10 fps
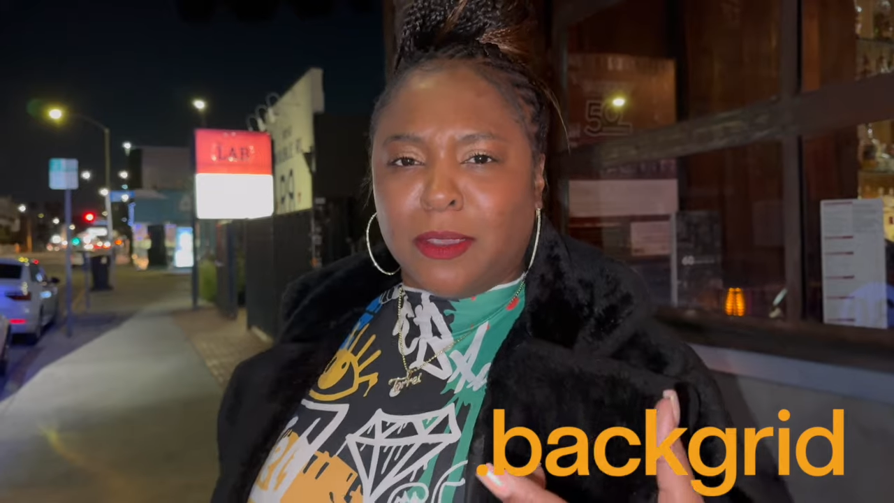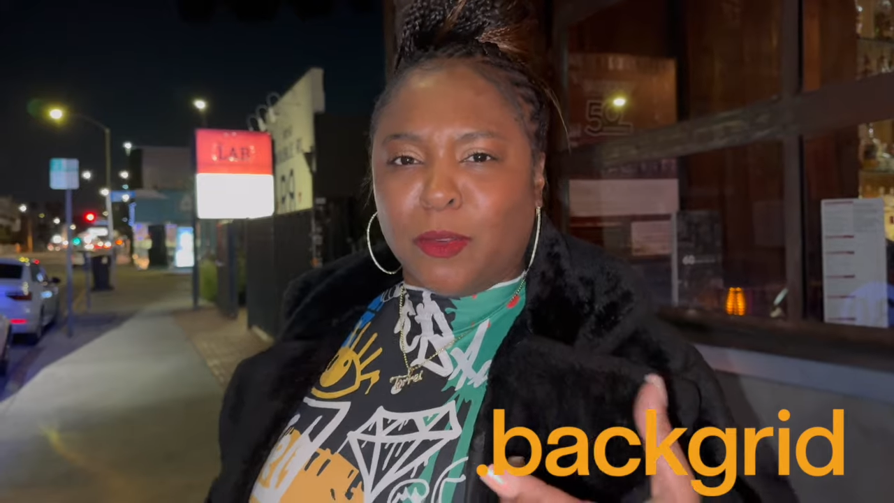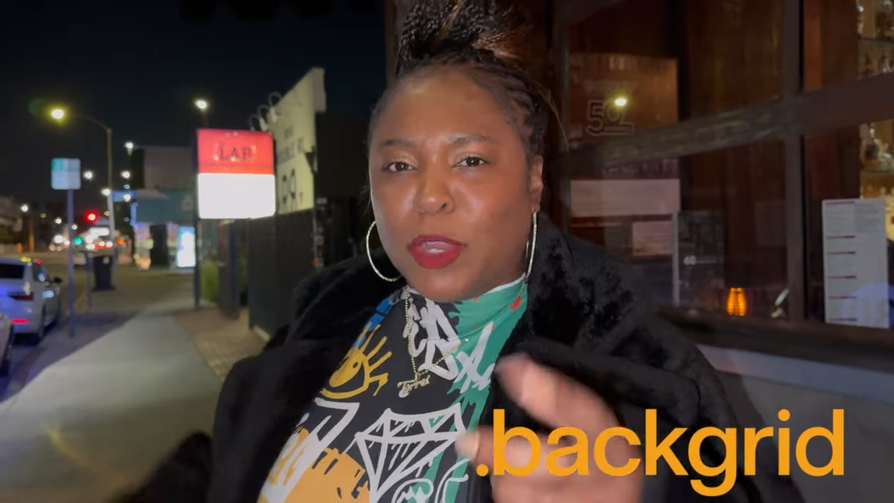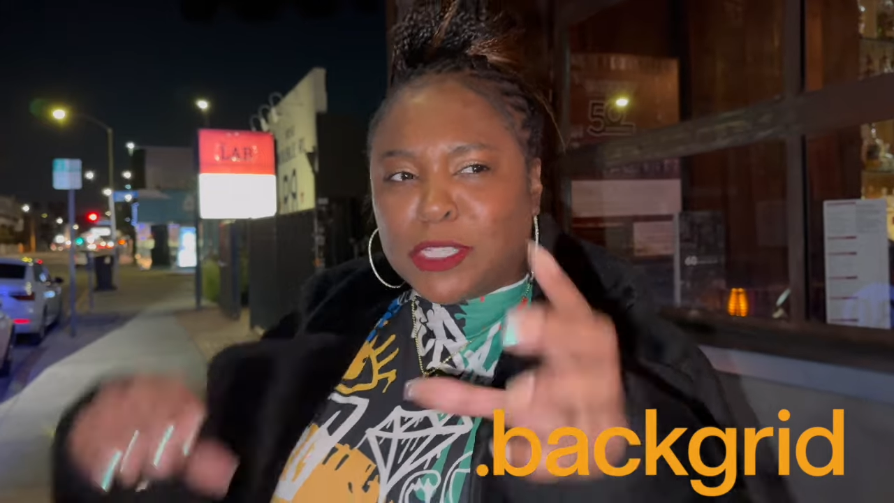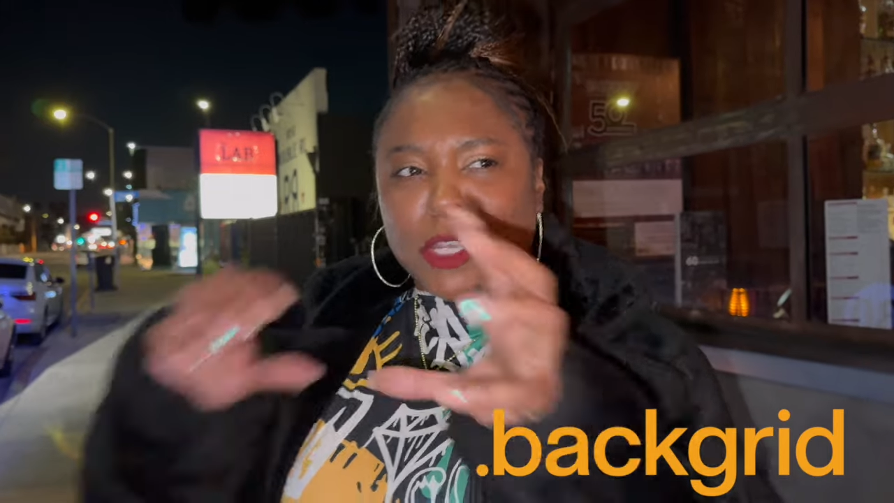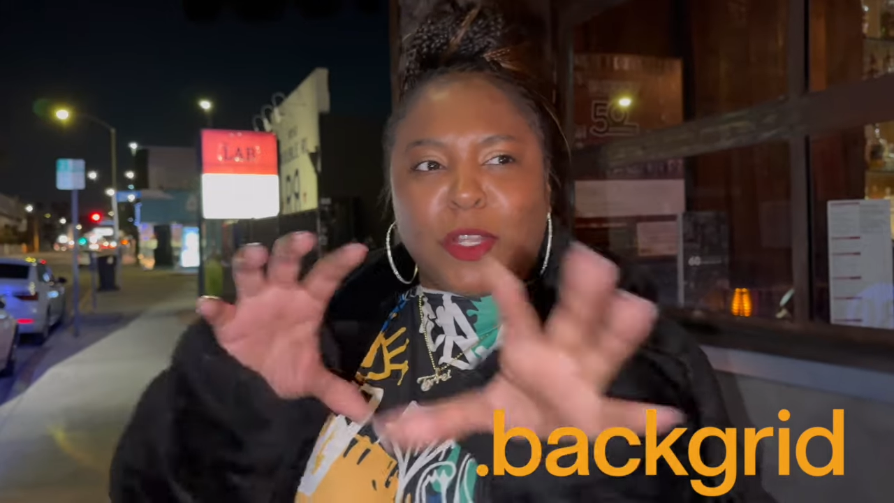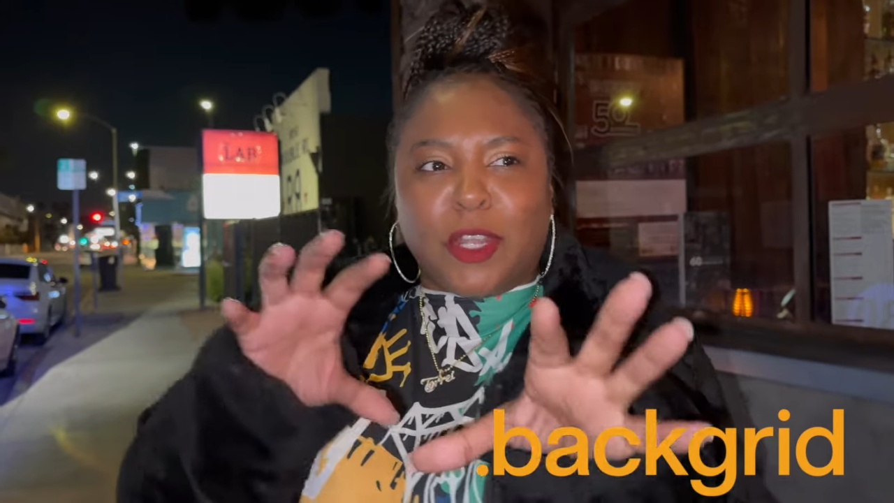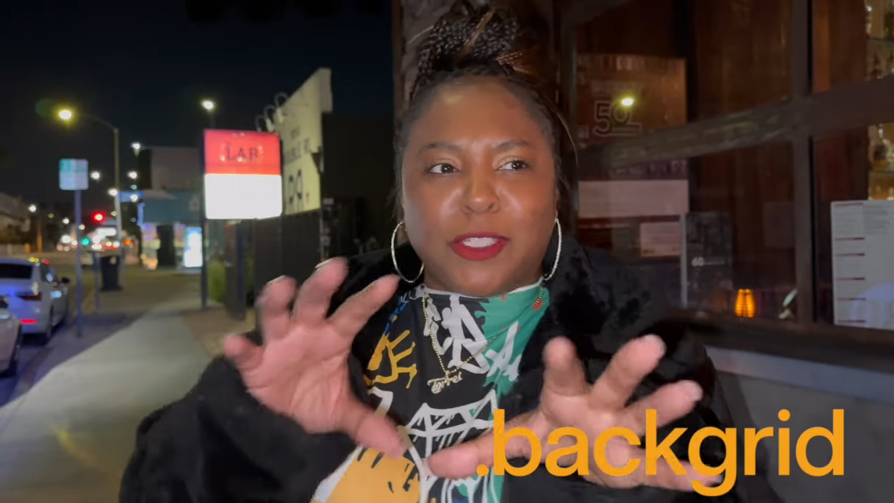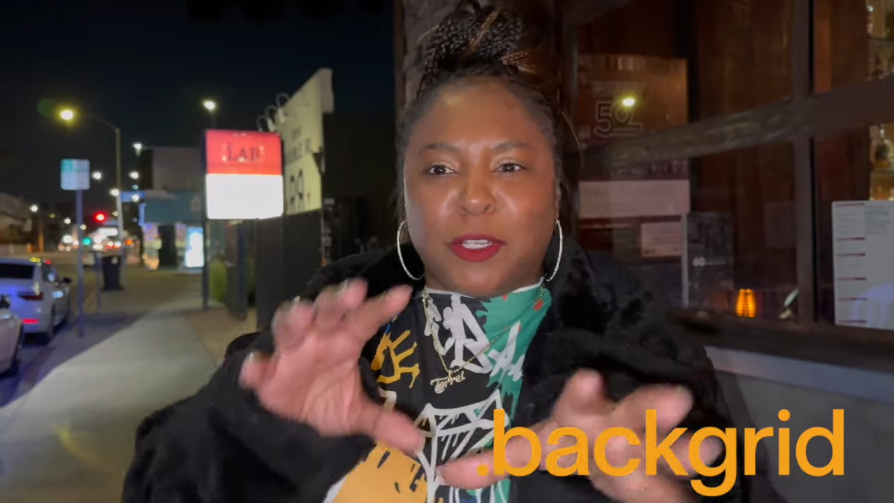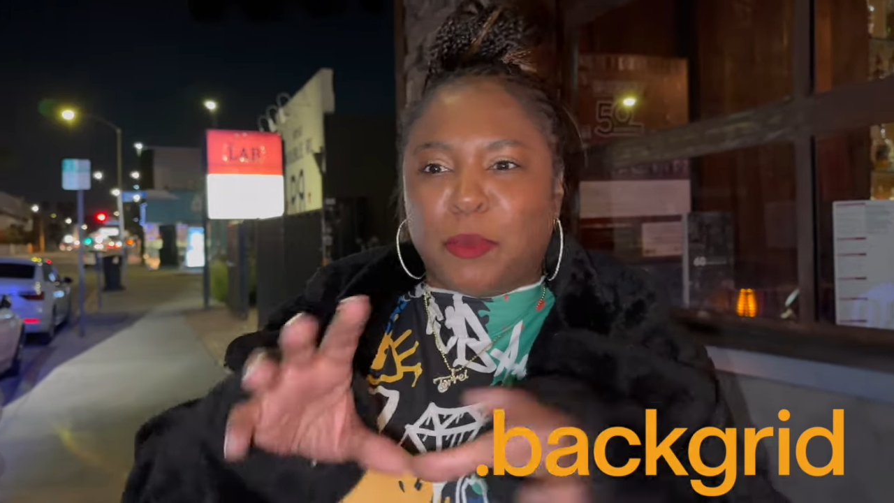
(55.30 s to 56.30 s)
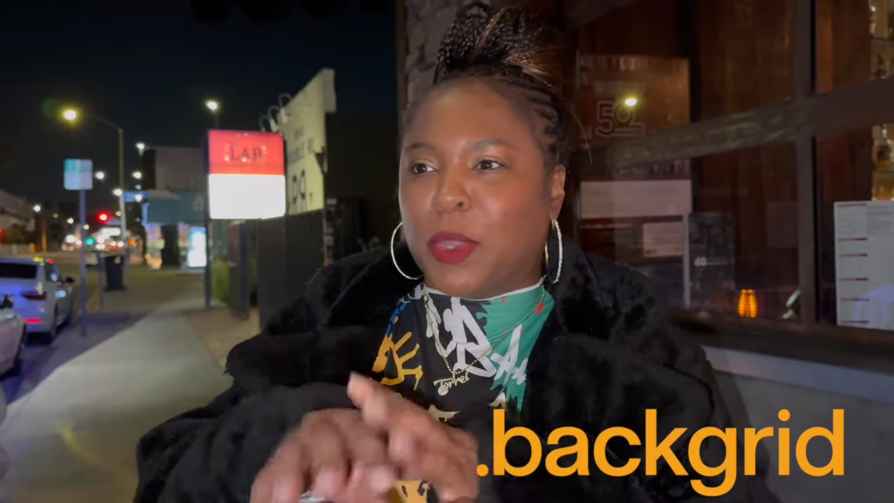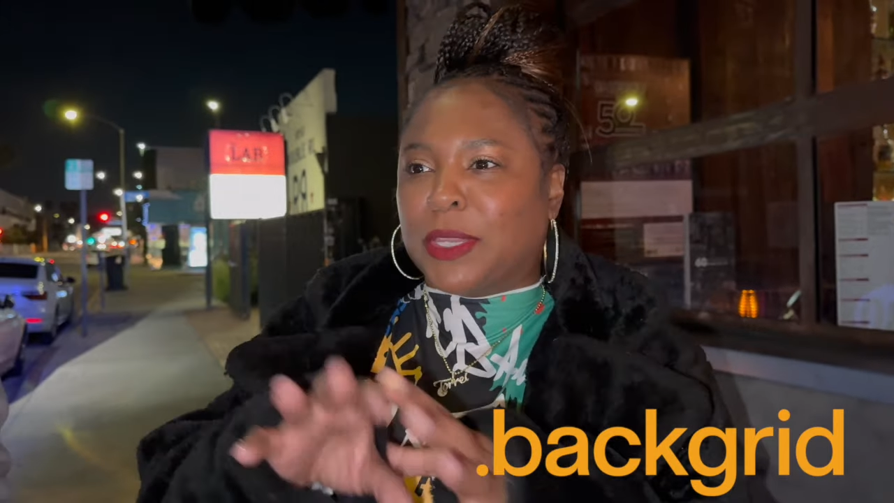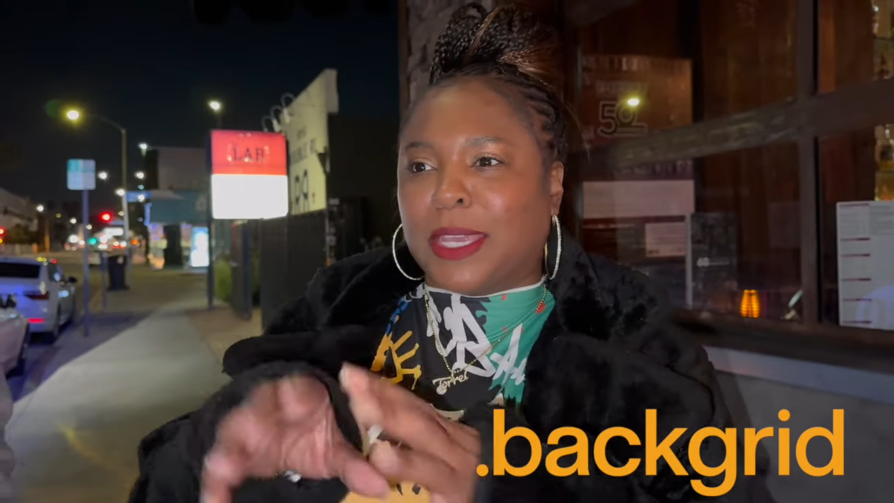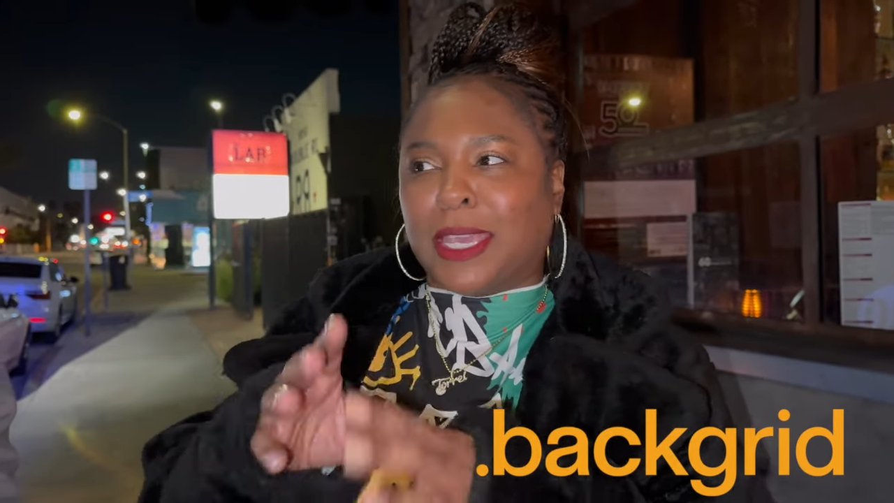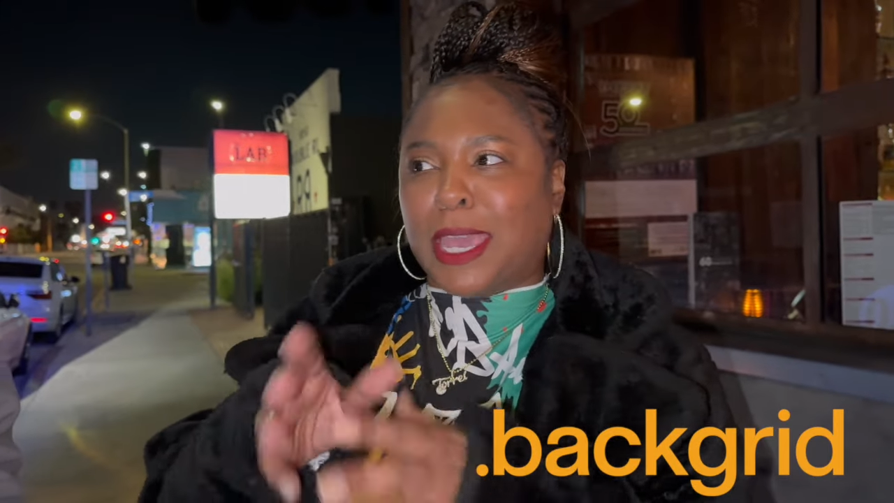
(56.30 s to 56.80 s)
we're so close to the point
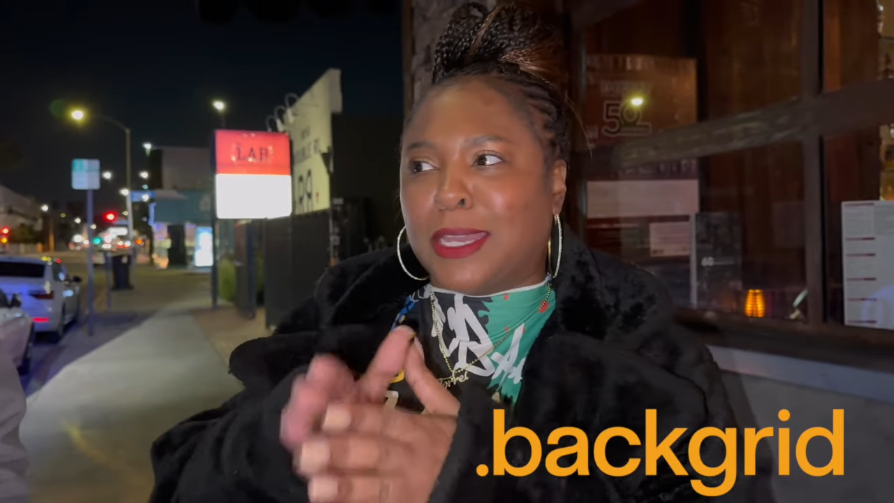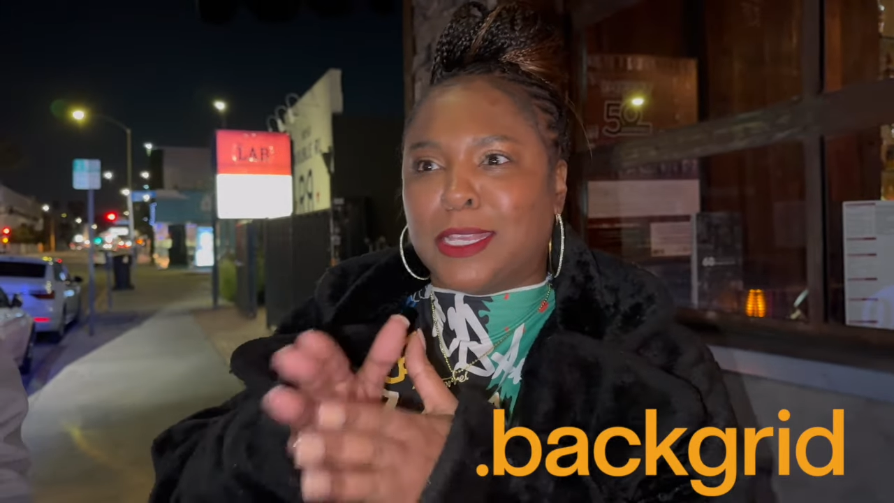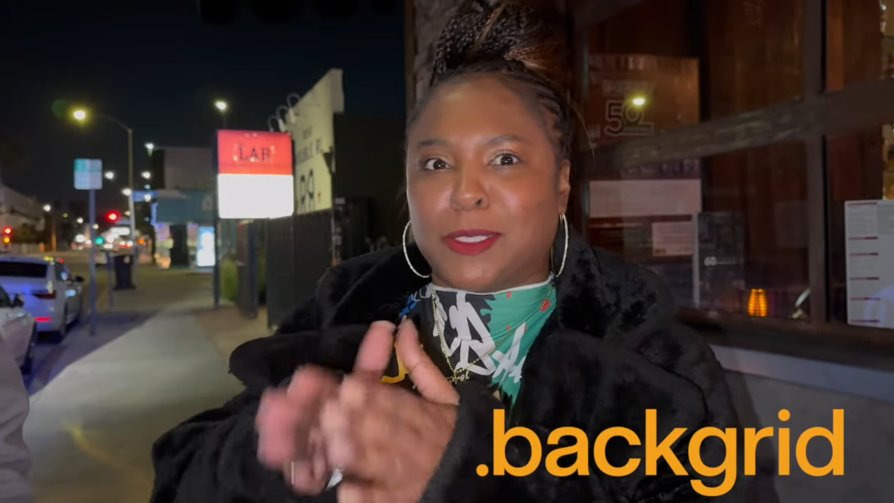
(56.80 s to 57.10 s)
that Katt has